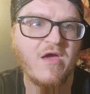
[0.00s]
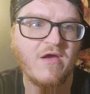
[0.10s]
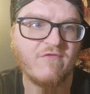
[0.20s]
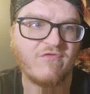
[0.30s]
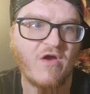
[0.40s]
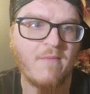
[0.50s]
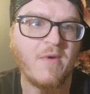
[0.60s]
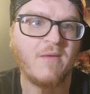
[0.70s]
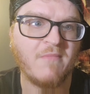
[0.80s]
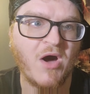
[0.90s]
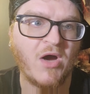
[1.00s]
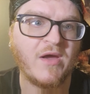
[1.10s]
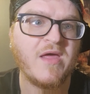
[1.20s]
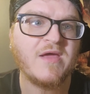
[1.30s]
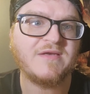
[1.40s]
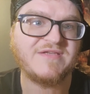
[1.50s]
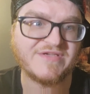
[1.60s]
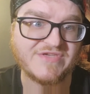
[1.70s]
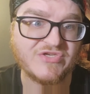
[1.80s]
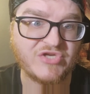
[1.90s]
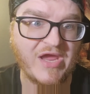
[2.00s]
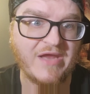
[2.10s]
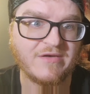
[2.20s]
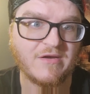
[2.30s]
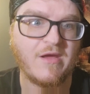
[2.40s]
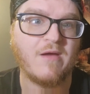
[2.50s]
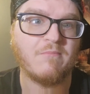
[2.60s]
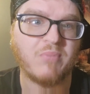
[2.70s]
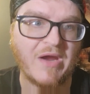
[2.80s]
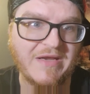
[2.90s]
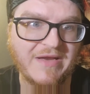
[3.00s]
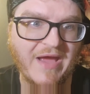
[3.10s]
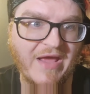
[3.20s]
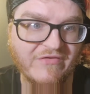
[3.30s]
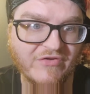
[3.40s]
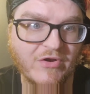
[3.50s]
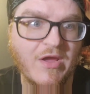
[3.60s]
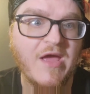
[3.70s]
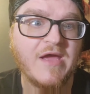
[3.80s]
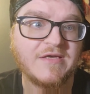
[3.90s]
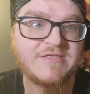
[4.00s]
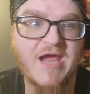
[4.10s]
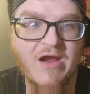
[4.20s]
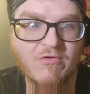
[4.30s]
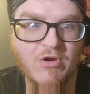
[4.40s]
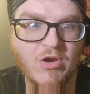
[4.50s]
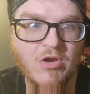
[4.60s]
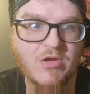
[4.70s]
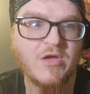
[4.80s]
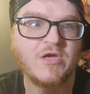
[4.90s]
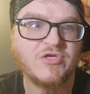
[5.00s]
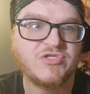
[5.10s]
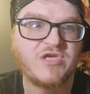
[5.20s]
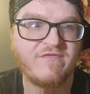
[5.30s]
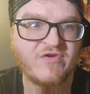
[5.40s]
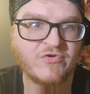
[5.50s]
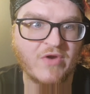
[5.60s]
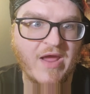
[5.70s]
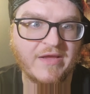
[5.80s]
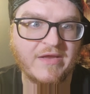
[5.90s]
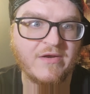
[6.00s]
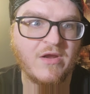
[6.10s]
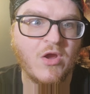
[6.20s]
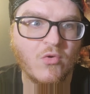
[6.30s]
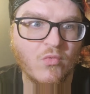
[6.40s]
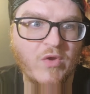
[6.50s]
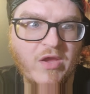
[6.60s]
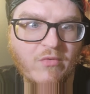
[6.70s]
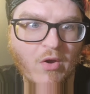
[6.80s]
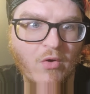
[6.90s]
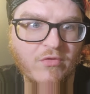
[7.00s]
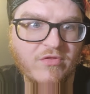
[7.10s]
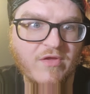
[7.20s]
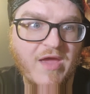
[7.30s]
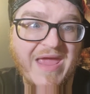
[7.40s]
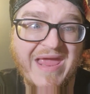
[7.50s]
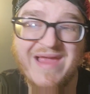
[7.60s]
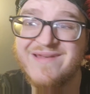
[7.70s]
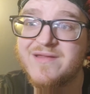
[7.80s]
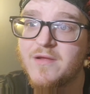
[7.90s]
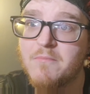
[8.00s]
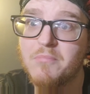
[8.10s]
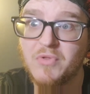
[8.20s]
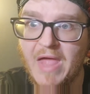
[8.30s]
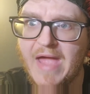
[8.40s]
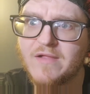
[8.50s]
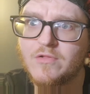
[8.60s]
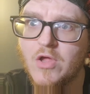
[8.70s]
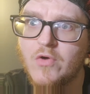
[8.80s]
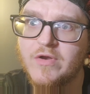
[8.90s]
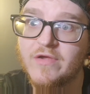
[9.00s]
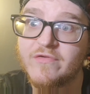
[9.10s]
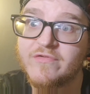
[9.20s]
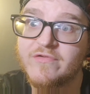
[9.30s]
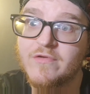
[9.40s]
from among Disenchant, Brain Geyser, Terror, Shivan Dragon, Regrowth, and Black Lotus.